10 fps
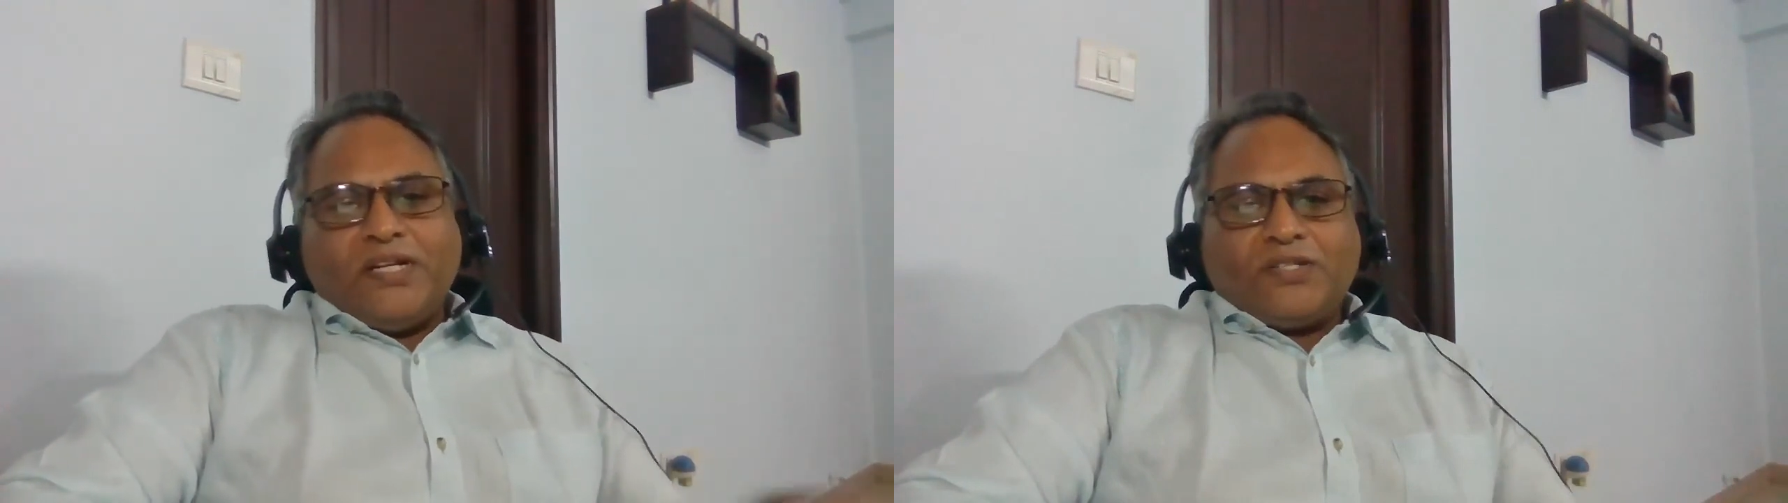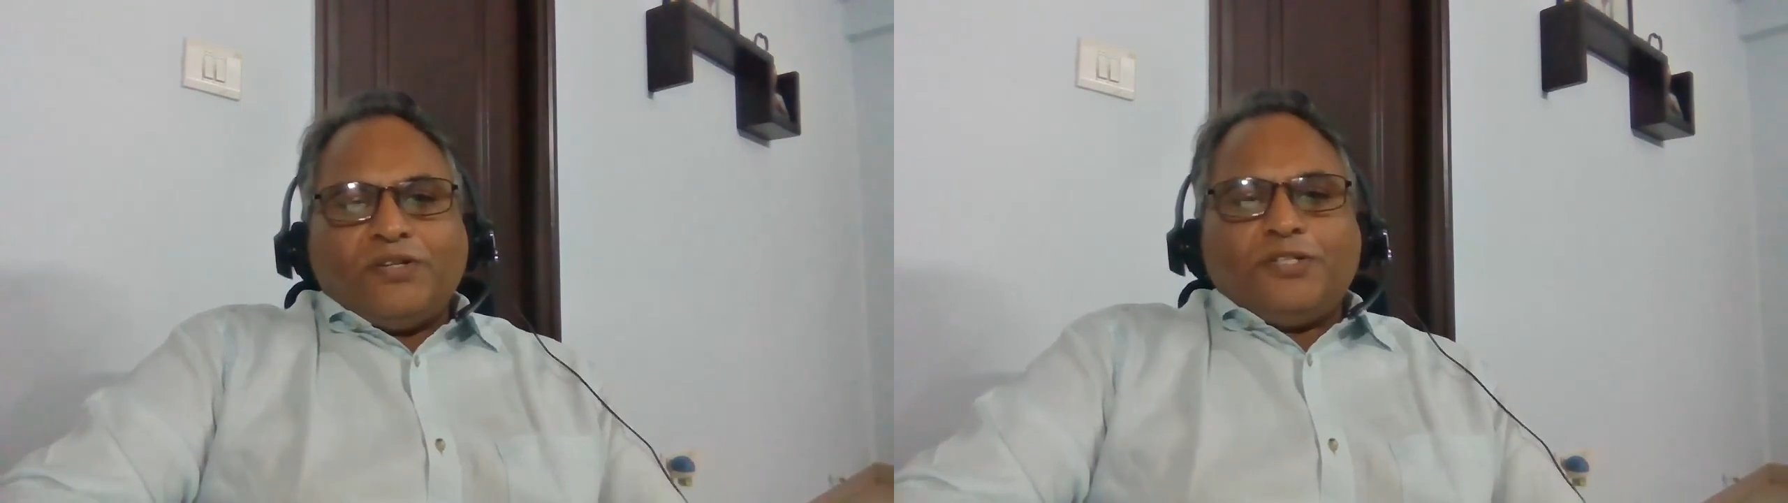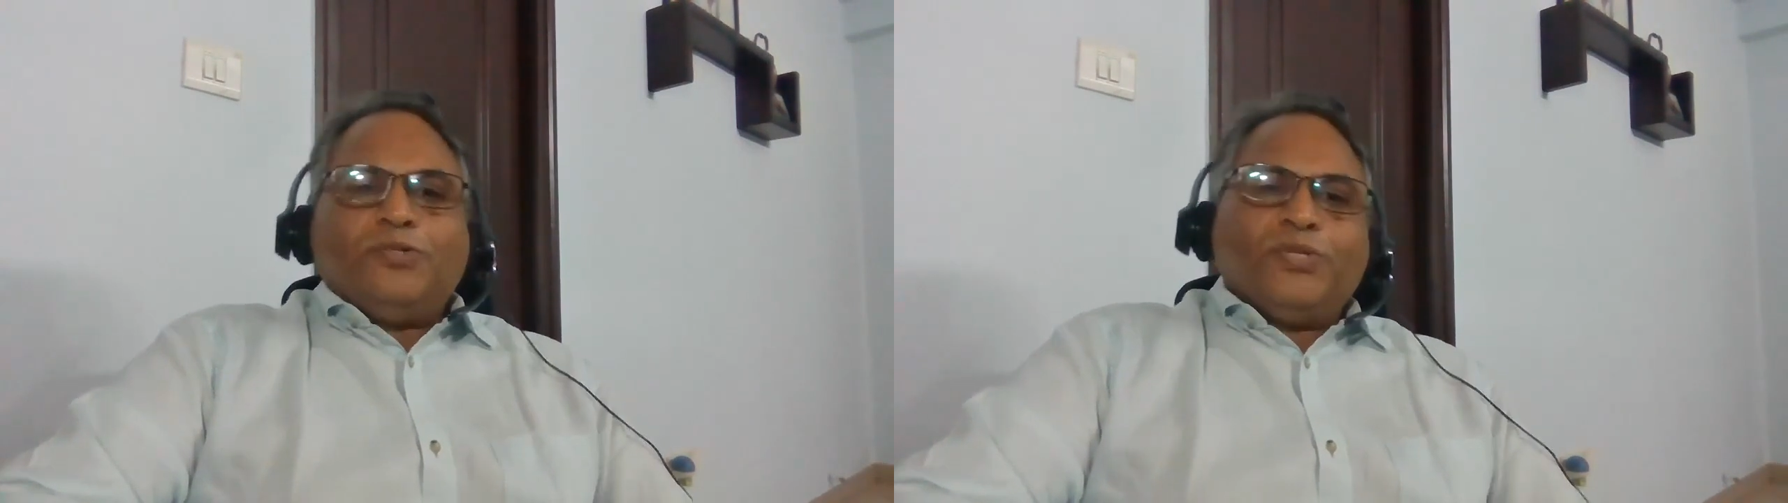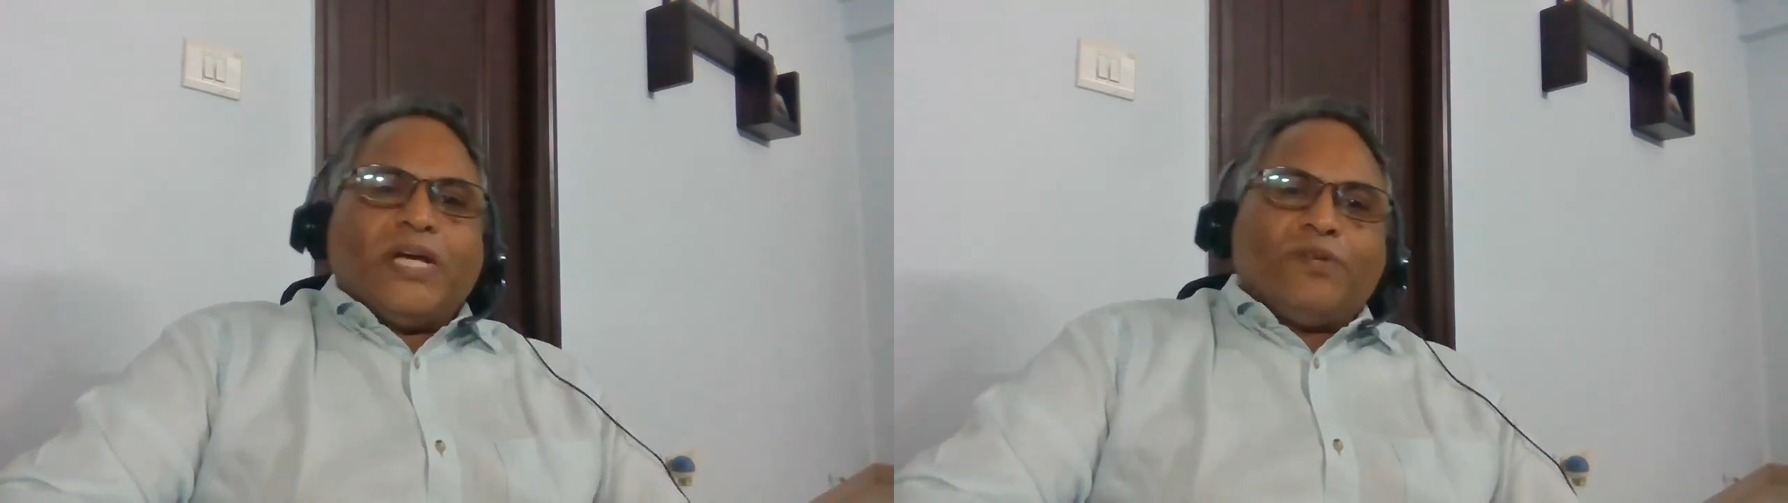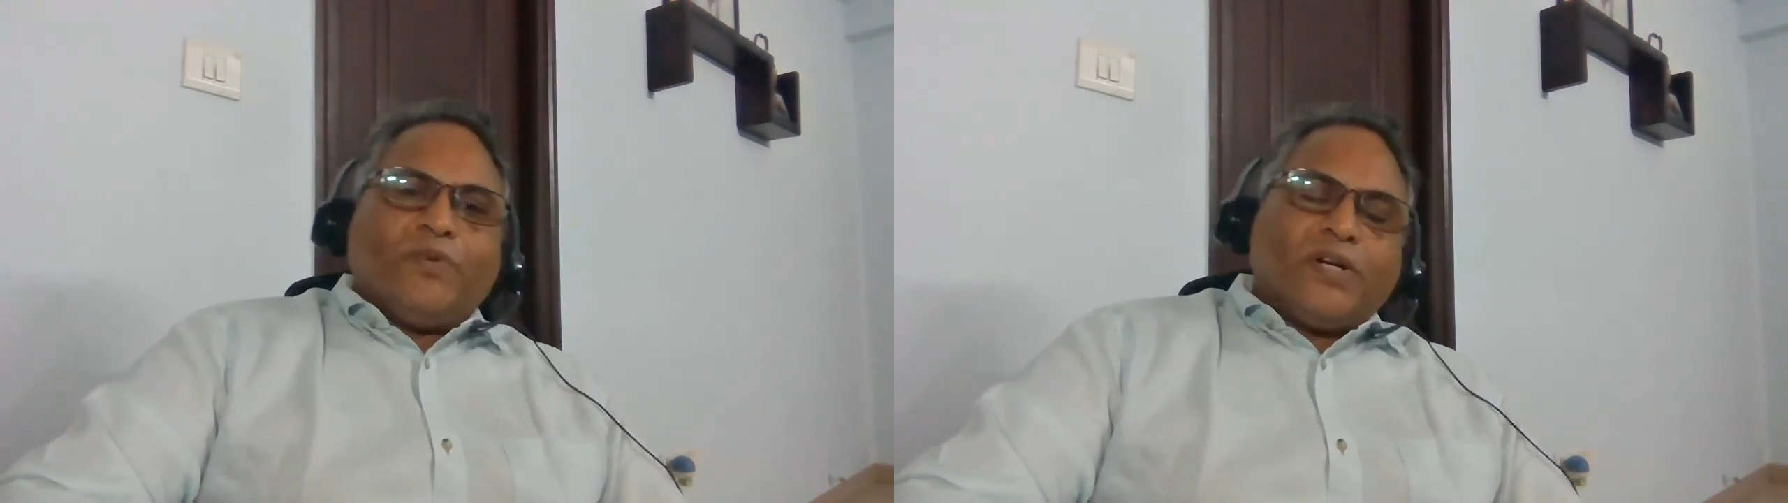and then it's going
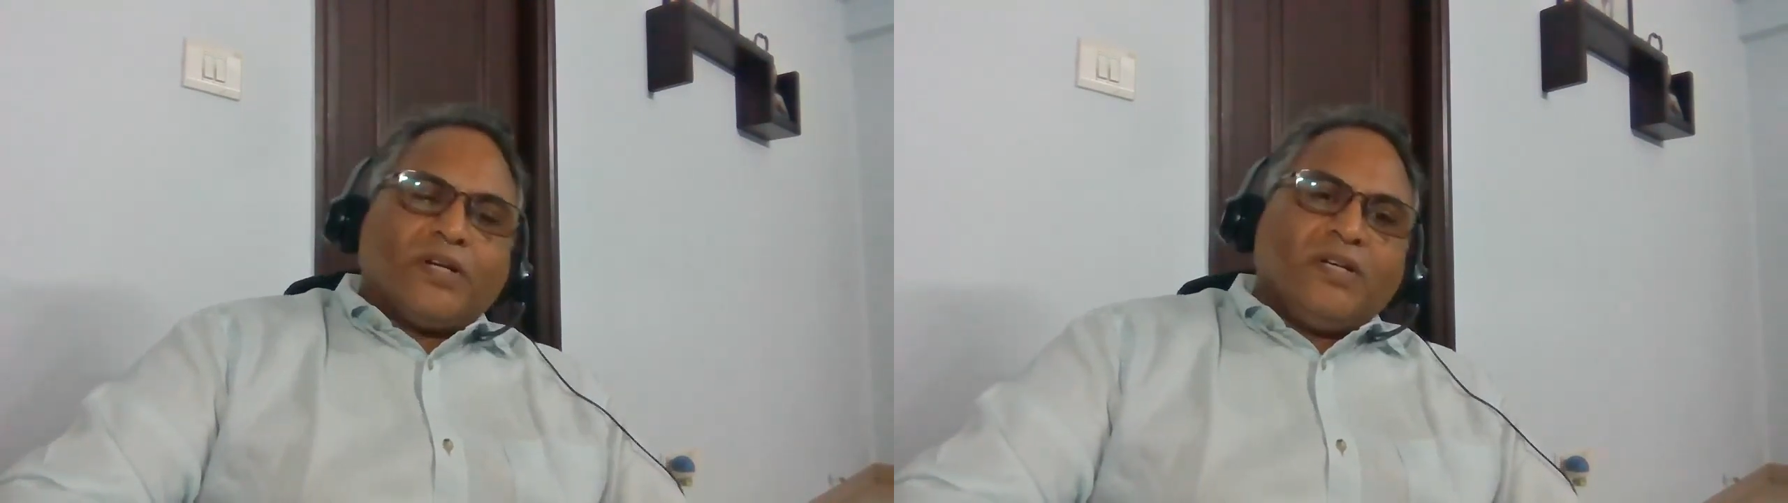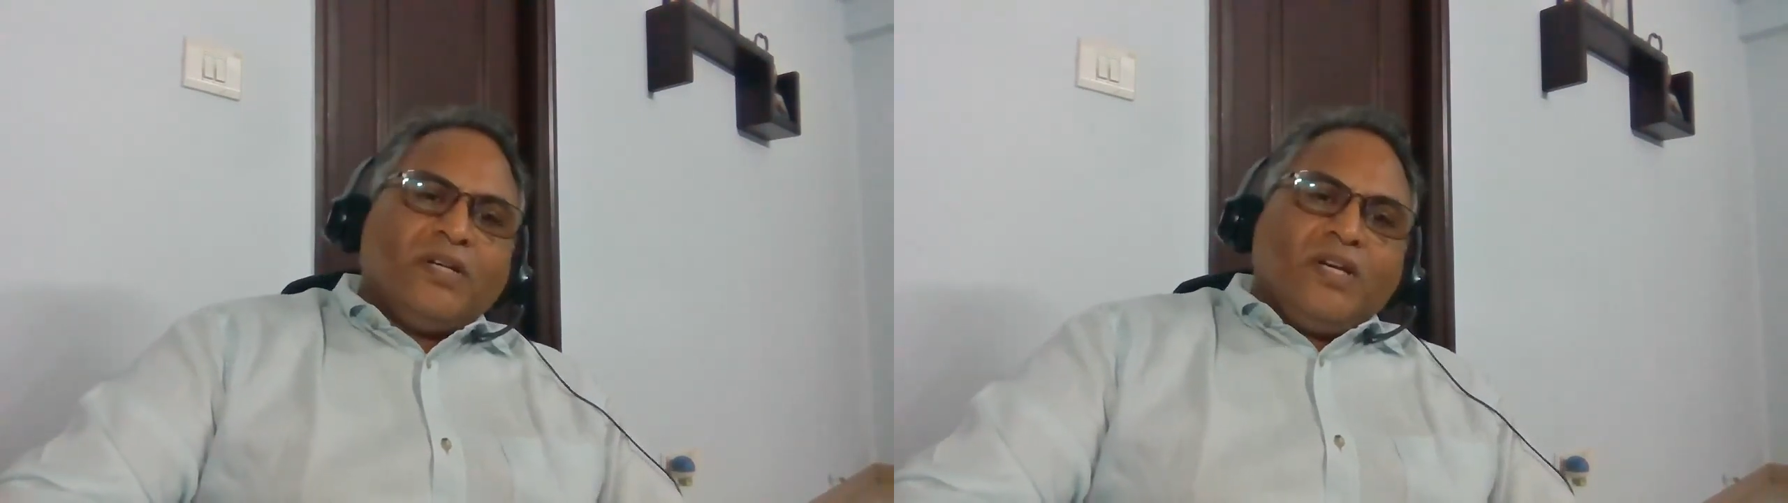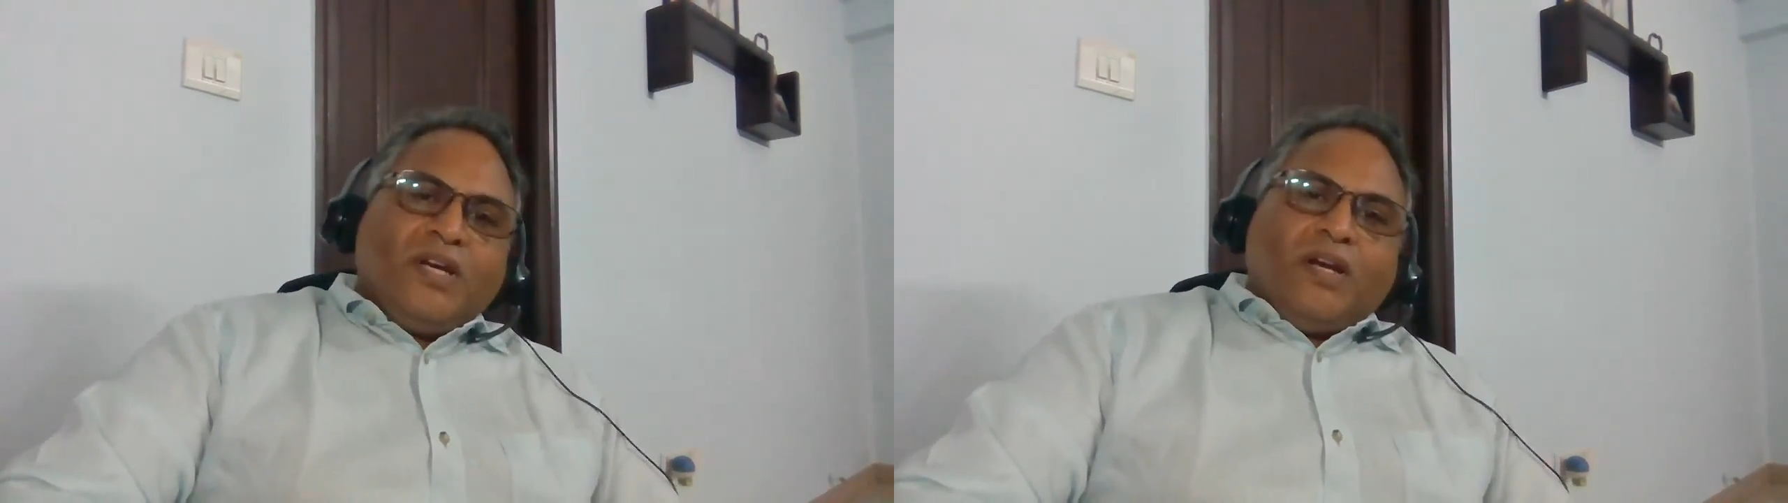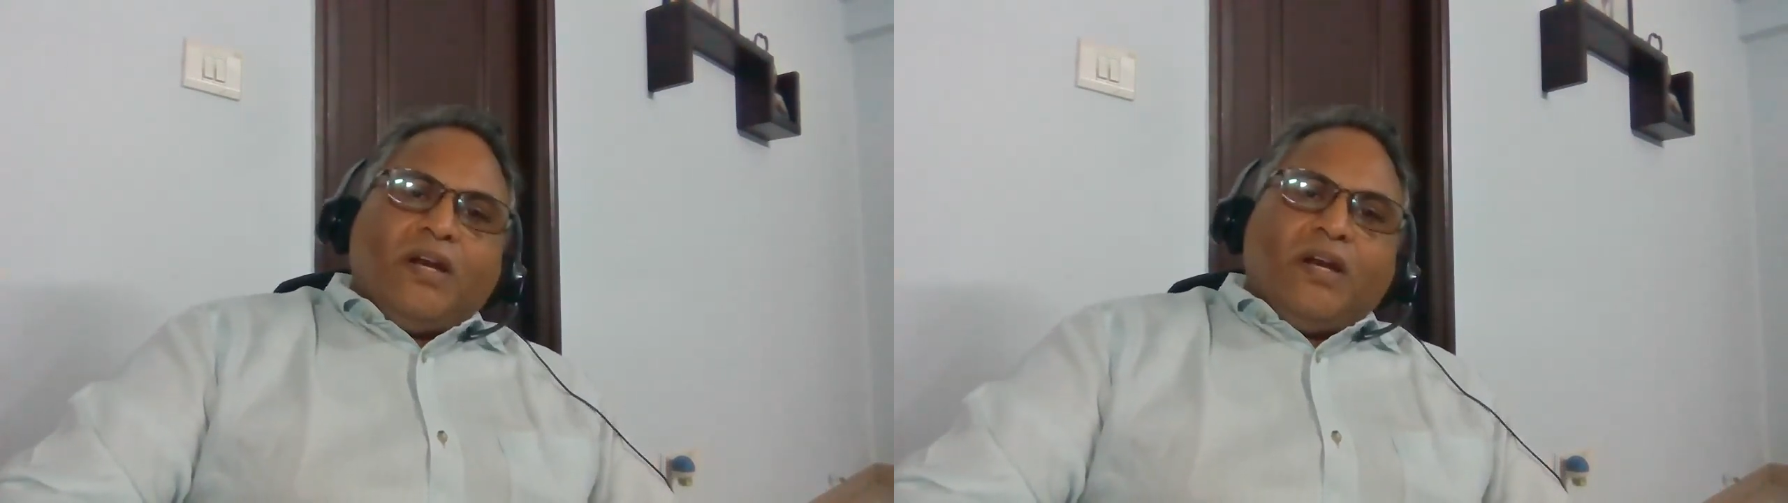to do that work.